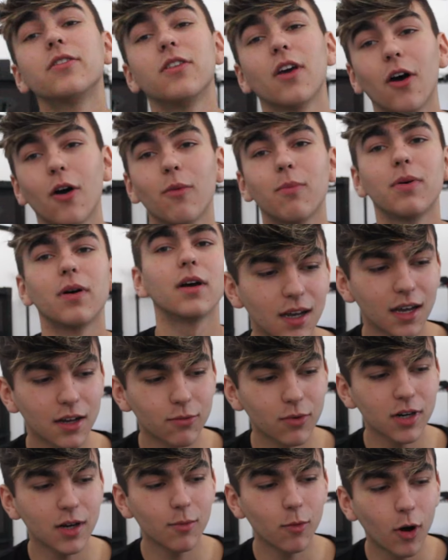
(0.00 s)
Dope.
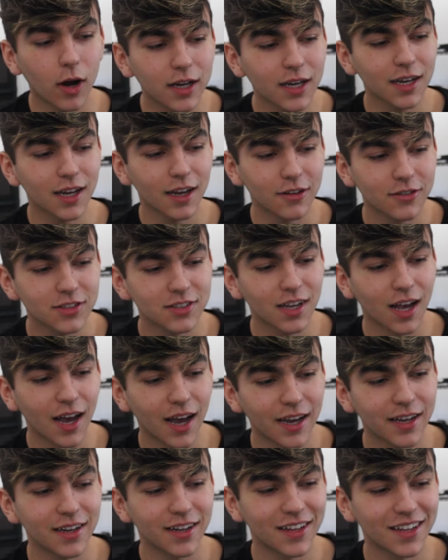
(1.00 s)
And when I'm walking
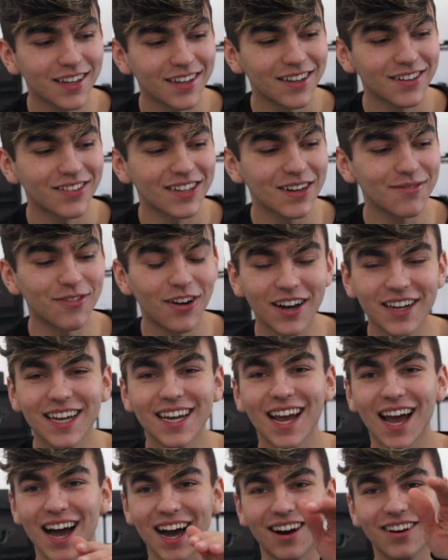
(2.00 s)
outside, when I'm
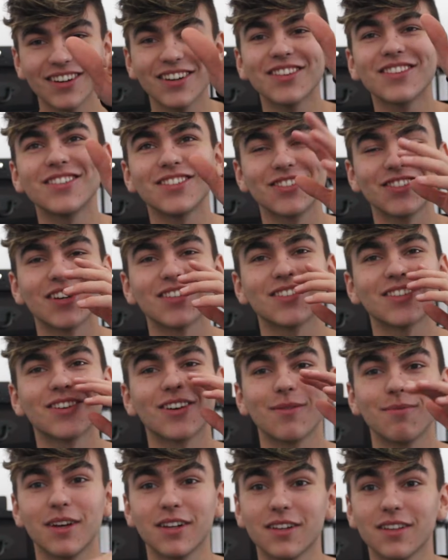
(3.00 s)
walking out of their dressing
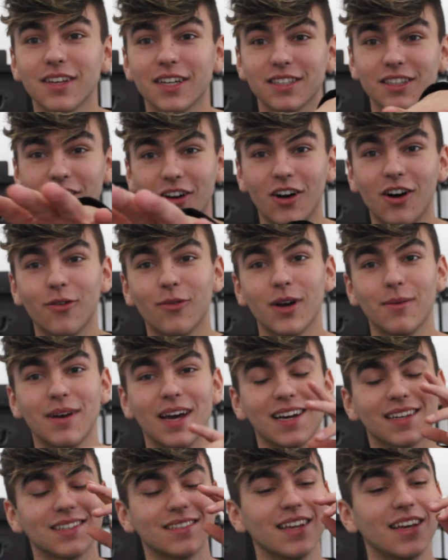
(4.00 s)
room into like the hallway
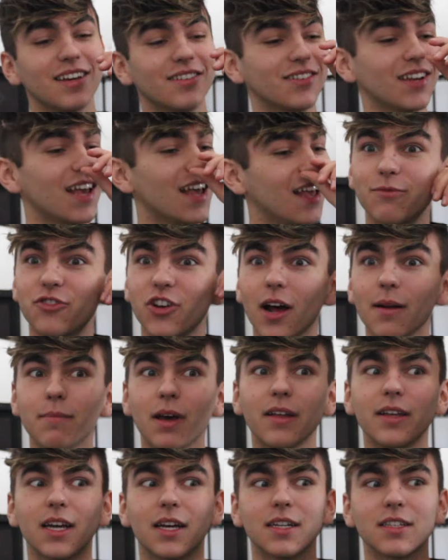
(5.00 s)
backstage, Jon
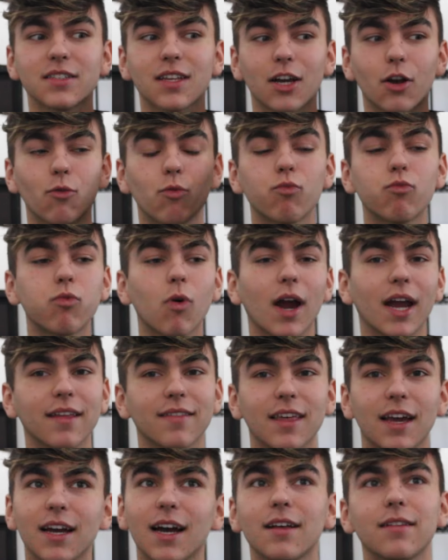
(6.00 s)
Bellion is like
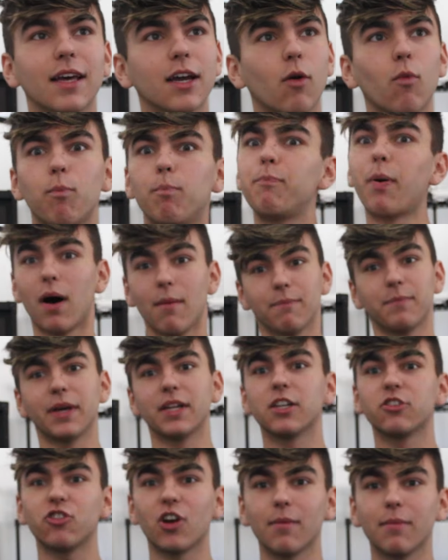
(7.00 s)
right there. I like bump
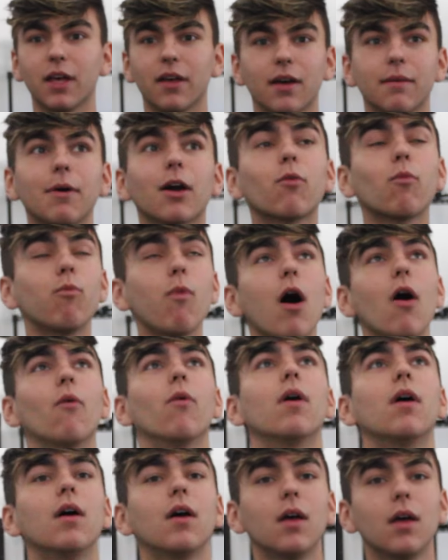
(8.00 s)
into Jon Bellion. I'm like,
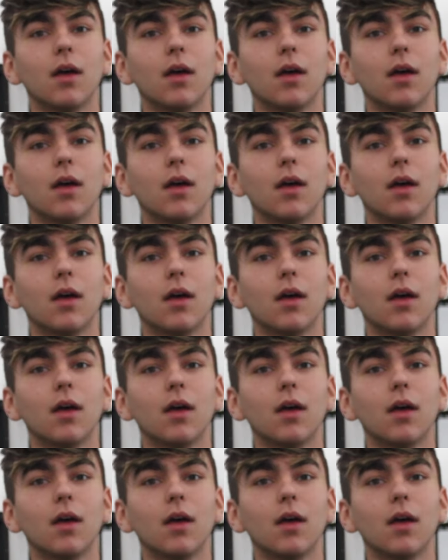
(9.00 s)
whoa,